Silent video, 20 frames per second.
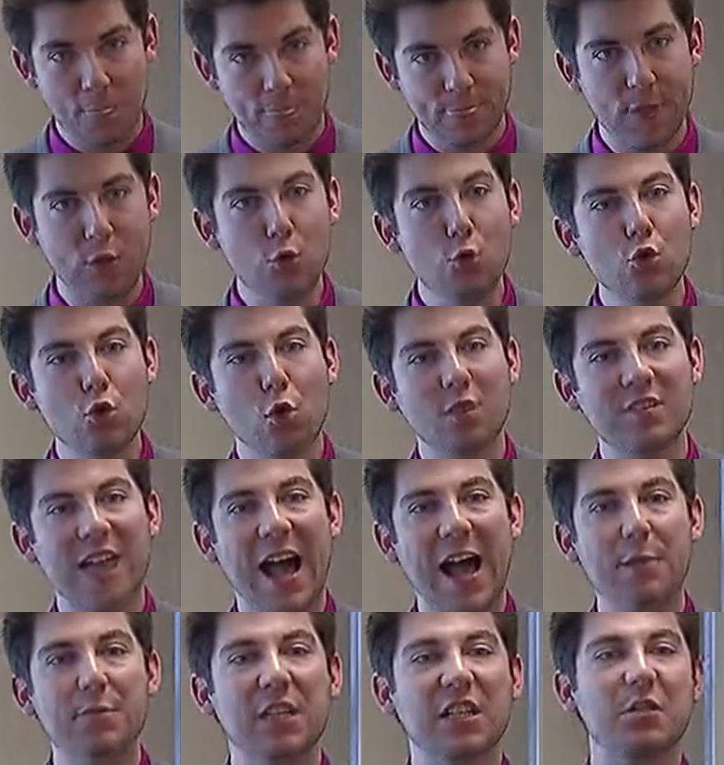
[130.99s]
The New York
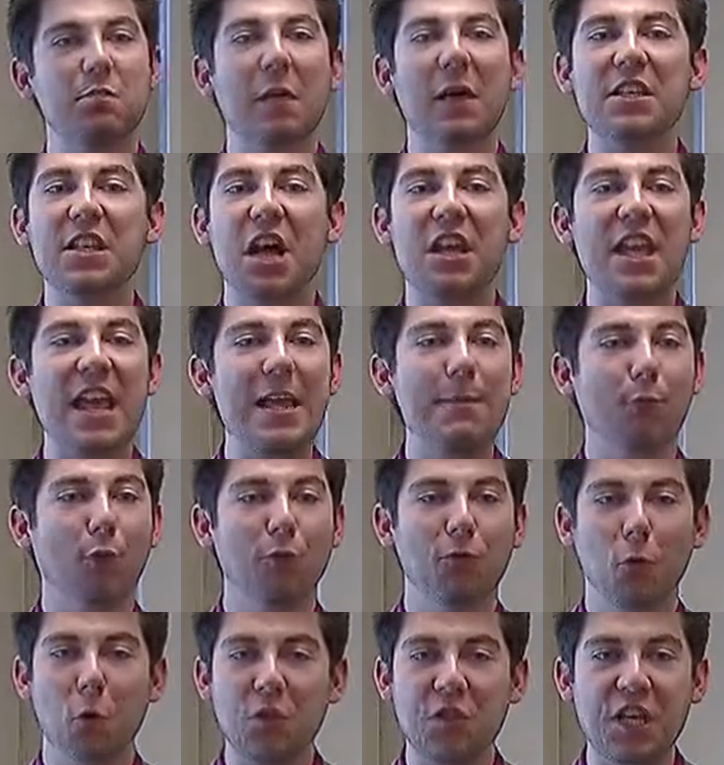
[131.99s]
Times explained on April
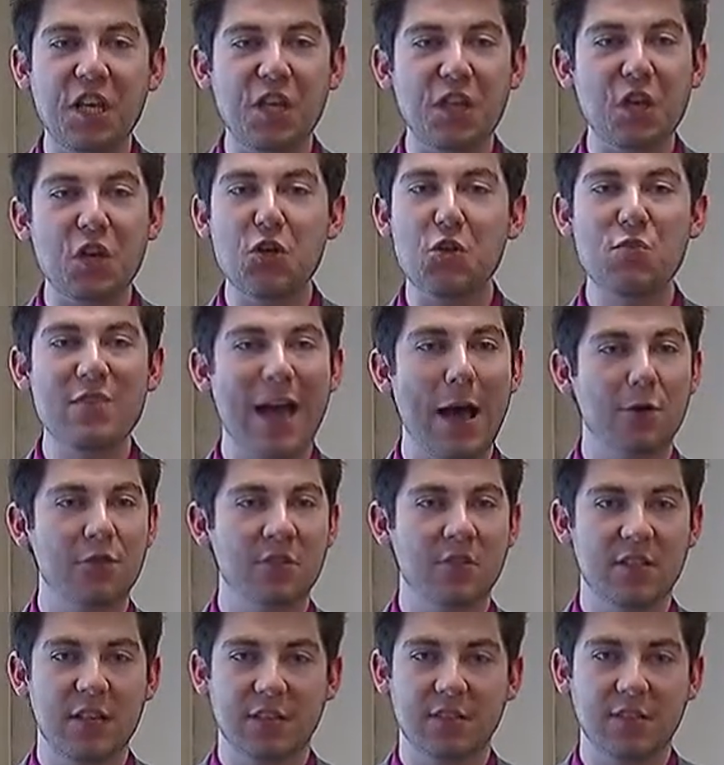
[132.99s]
14,
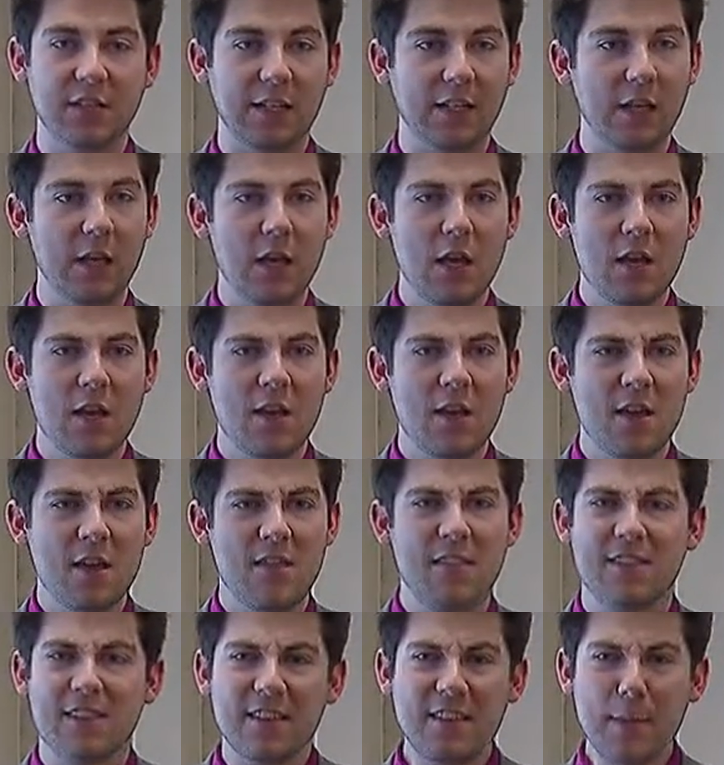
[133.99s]
2016,
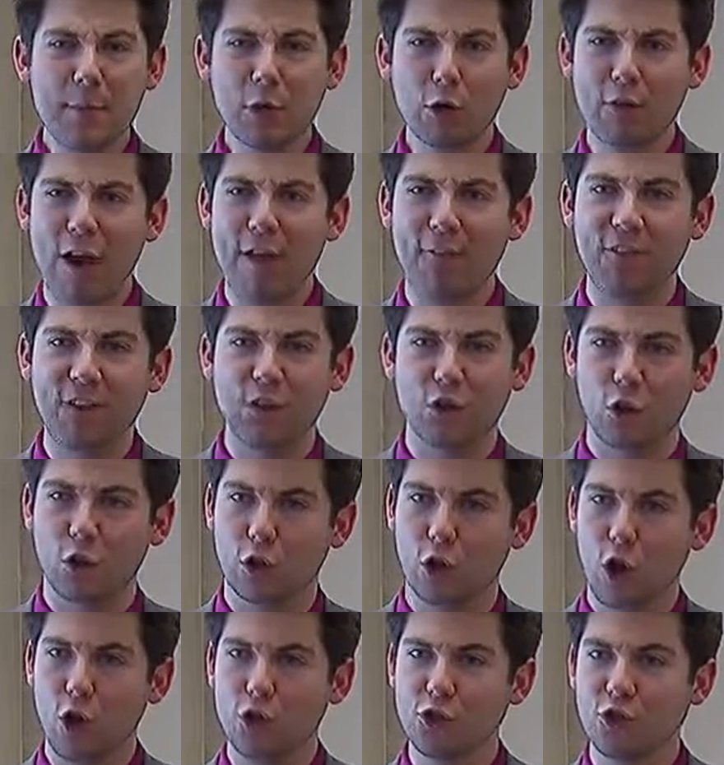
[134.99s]
that the demographics
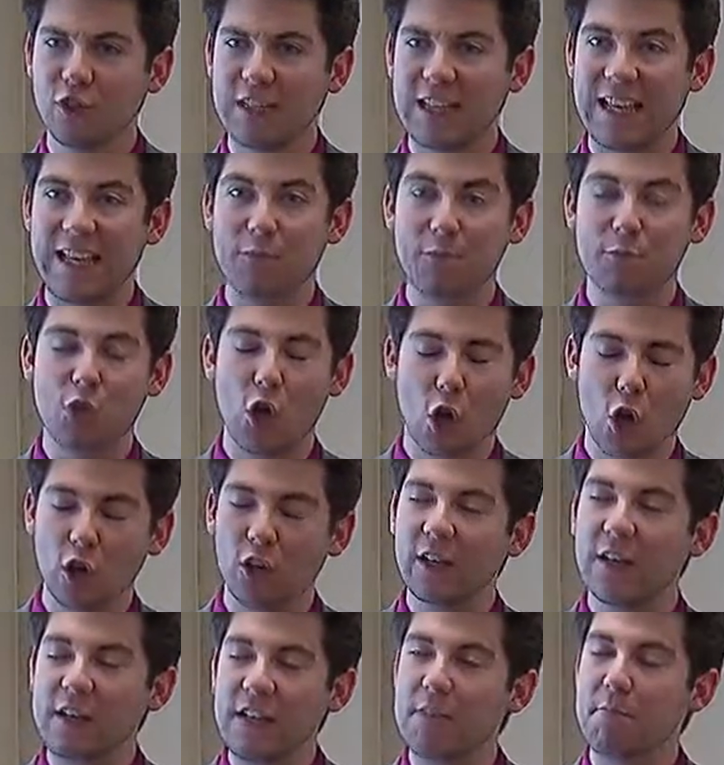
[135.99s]
largely
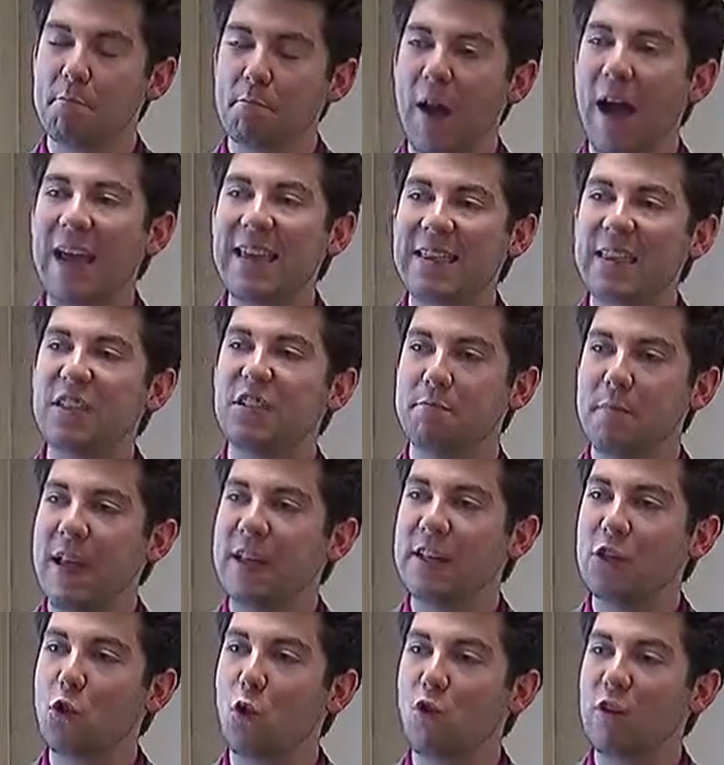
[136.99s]
targeted by these
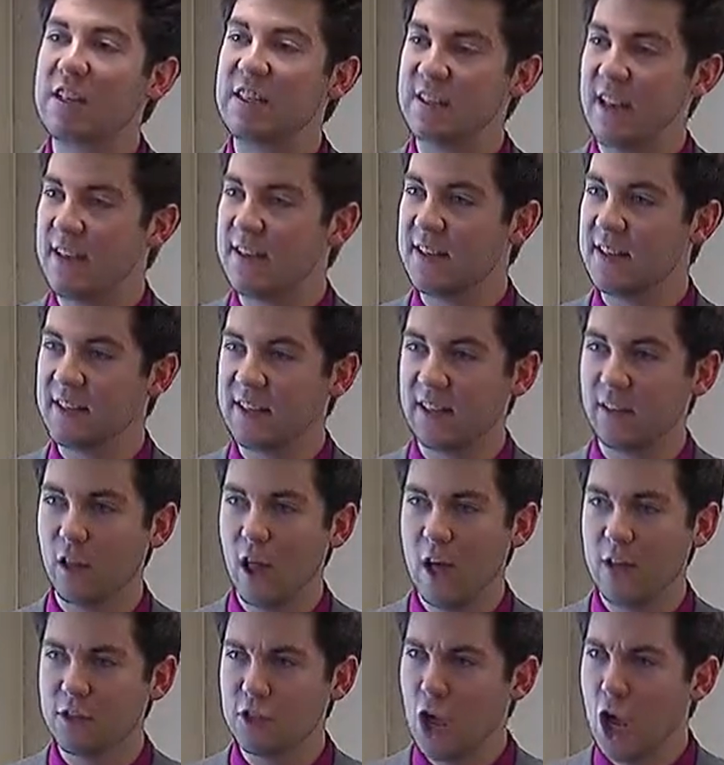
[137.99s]
mandatory sentencing
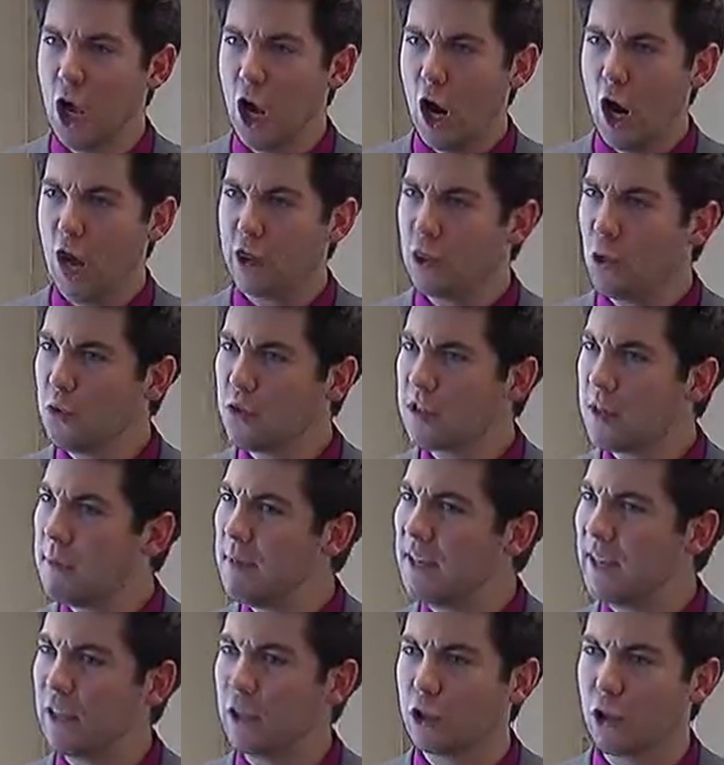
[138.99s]
laws are those
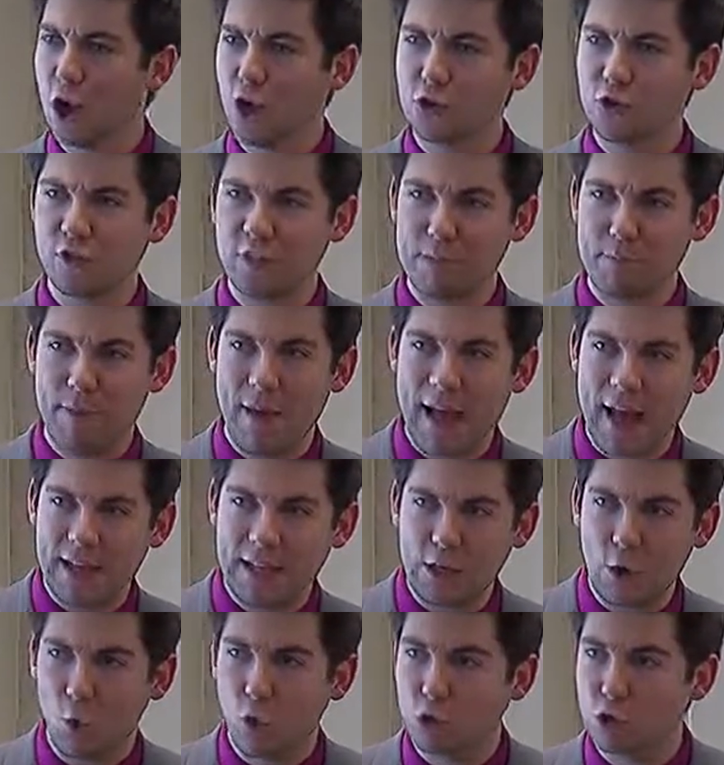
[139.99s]
committing largely
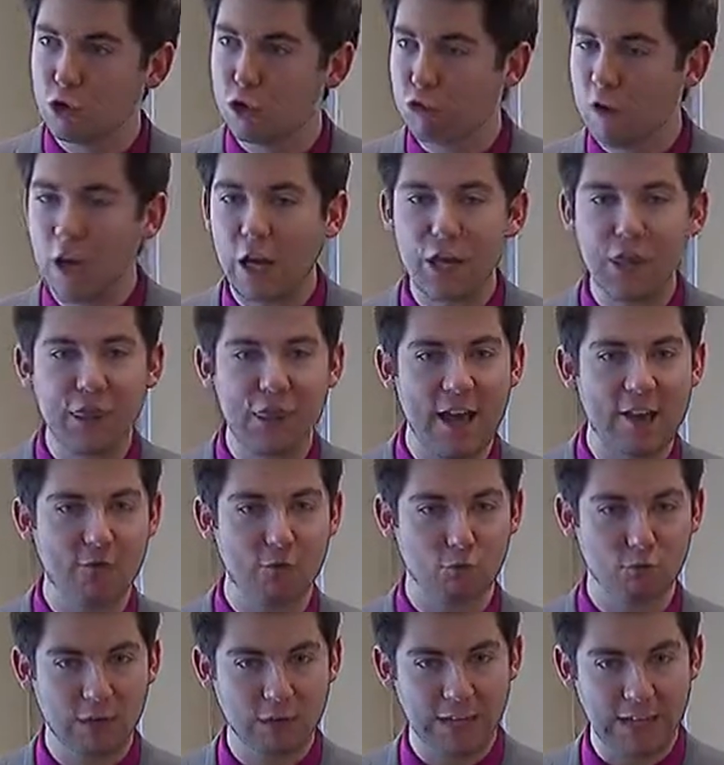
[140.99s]
petty or drug
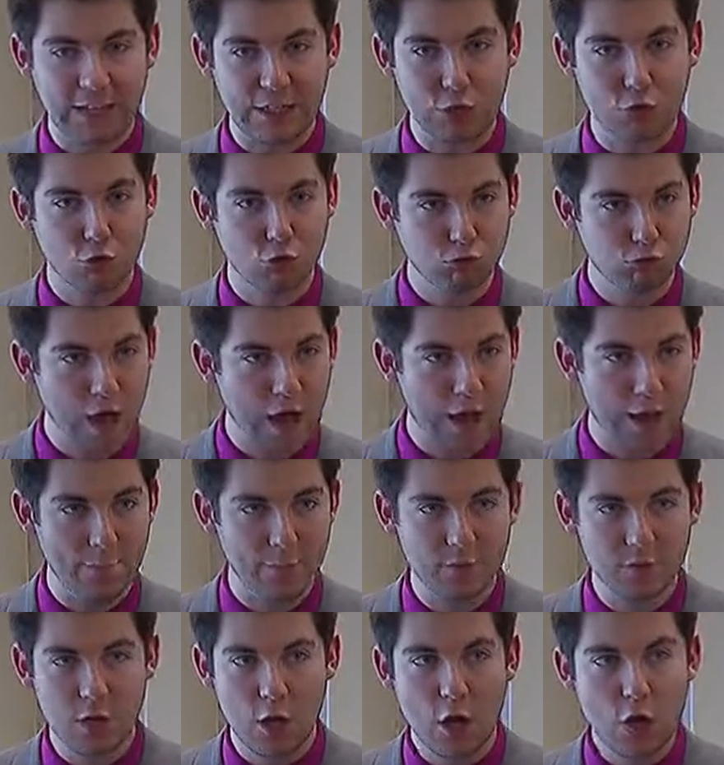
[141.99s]
theft-related
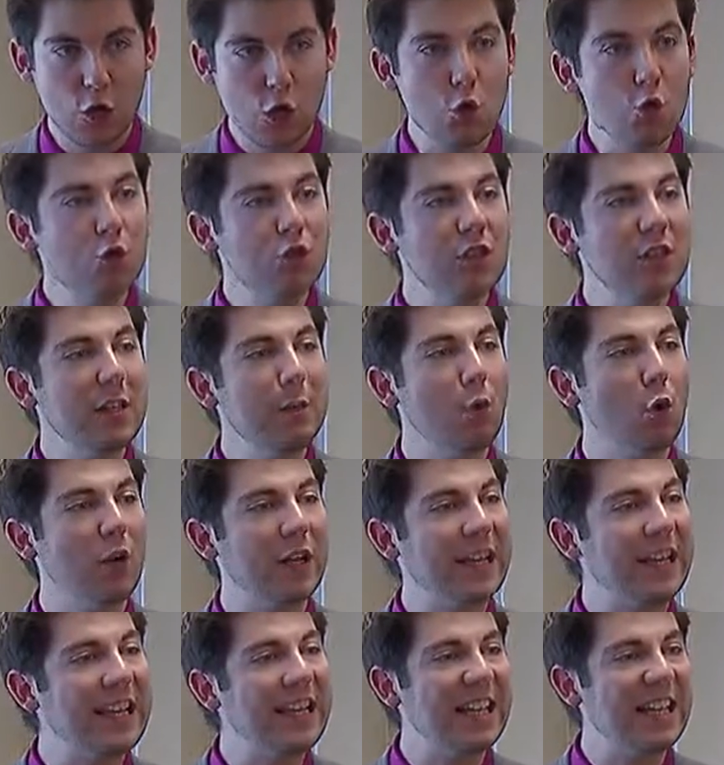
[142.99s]
crimes, usually more
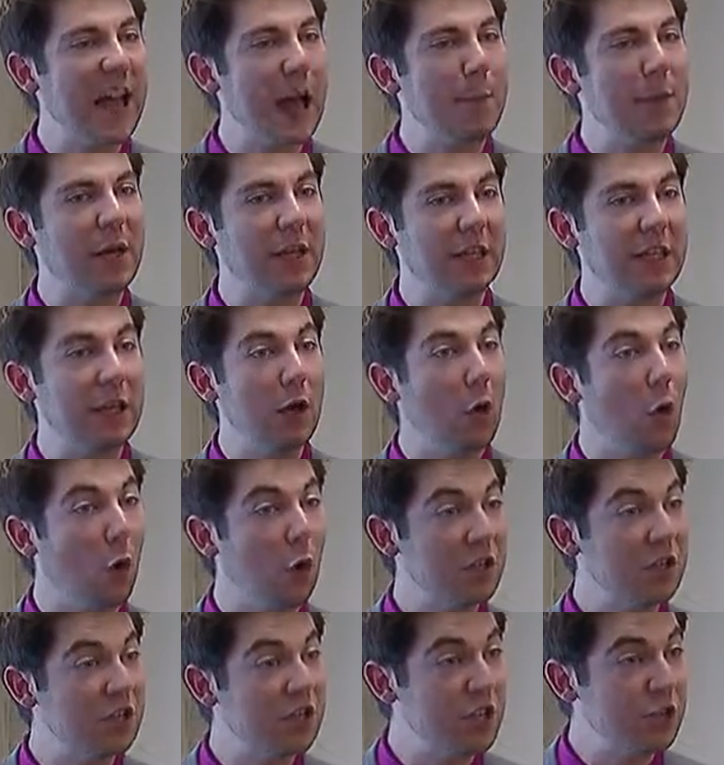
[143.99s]
economically
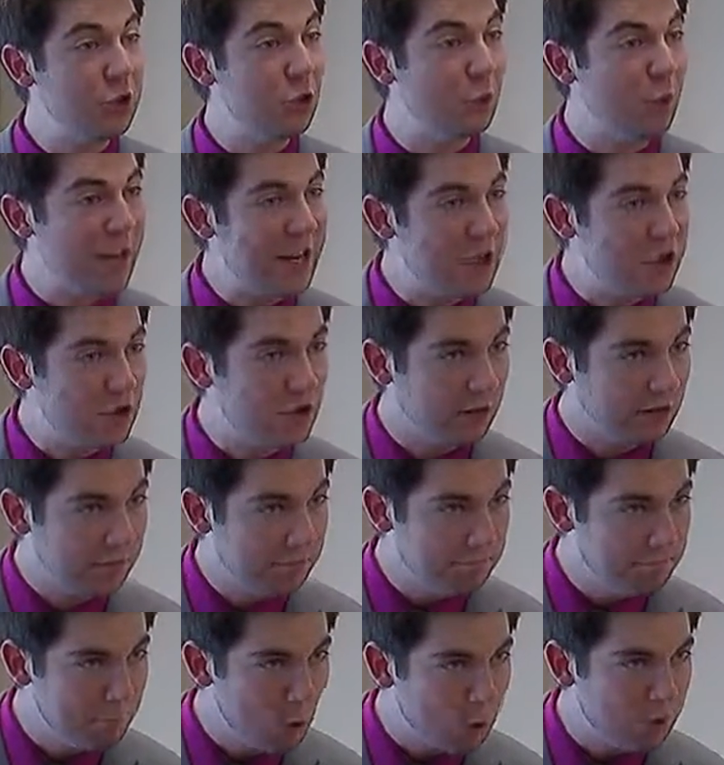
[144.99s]
or situationally
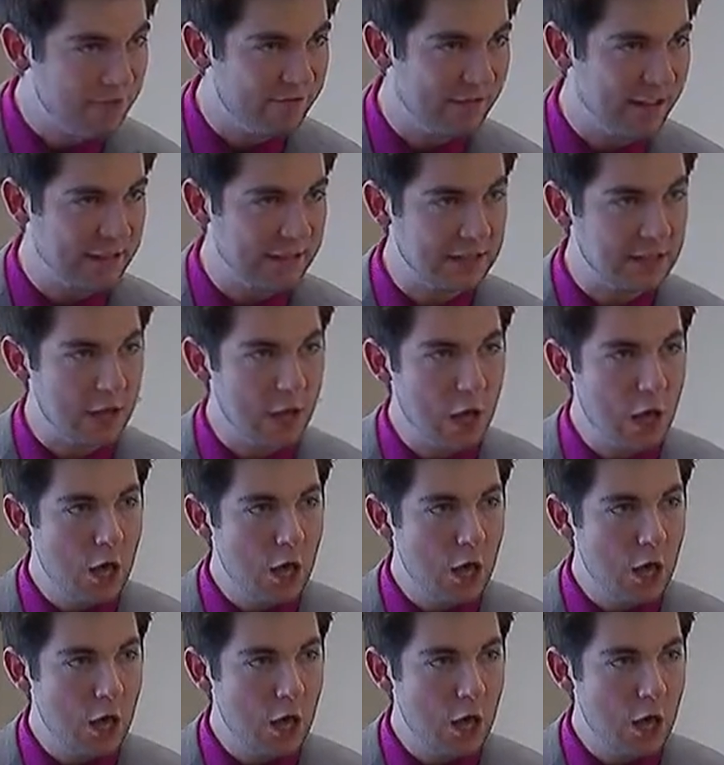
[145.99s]
motivated.